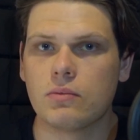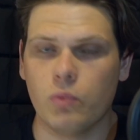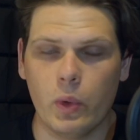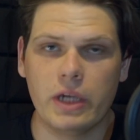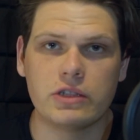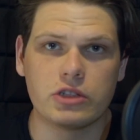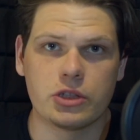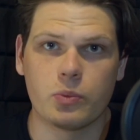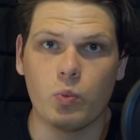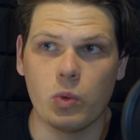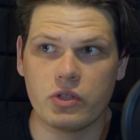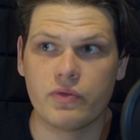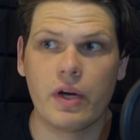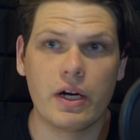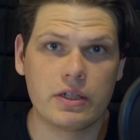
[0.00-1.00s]
which
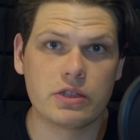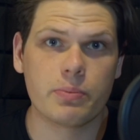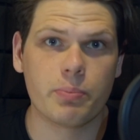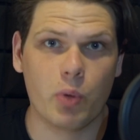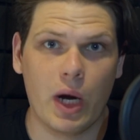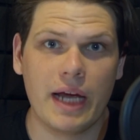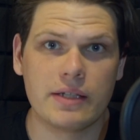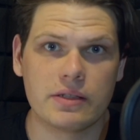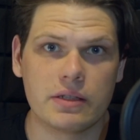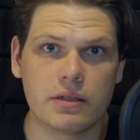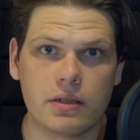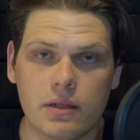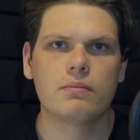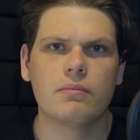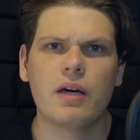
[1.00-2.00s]
was very
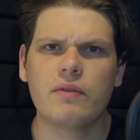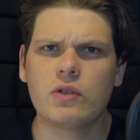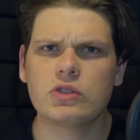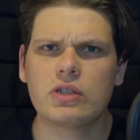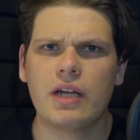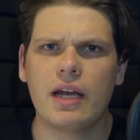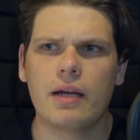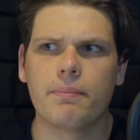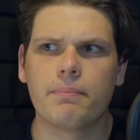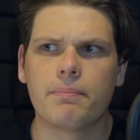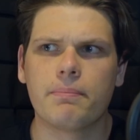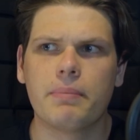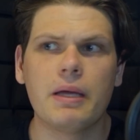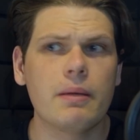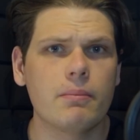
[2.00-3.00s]
surprising. My version had a
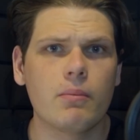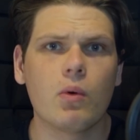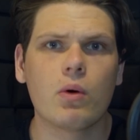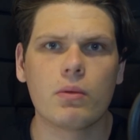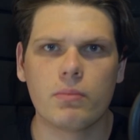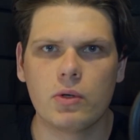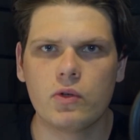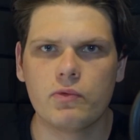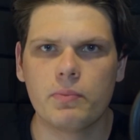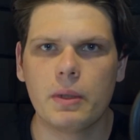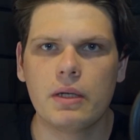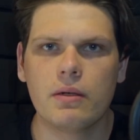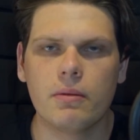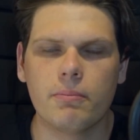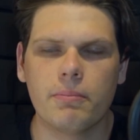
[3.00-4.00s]
bit more
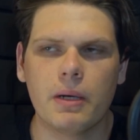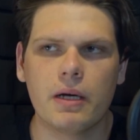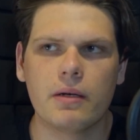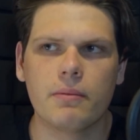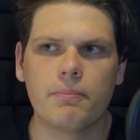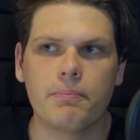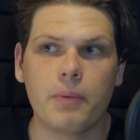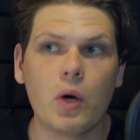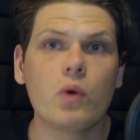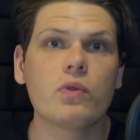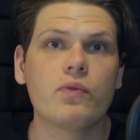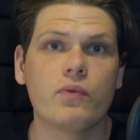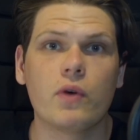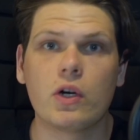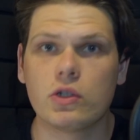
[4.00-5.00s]
movement, but
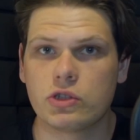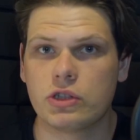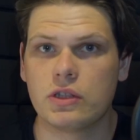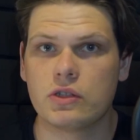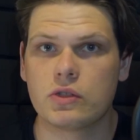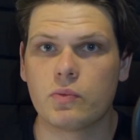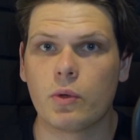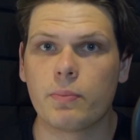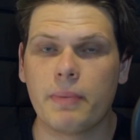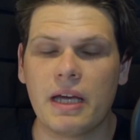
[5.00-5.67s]
both versions were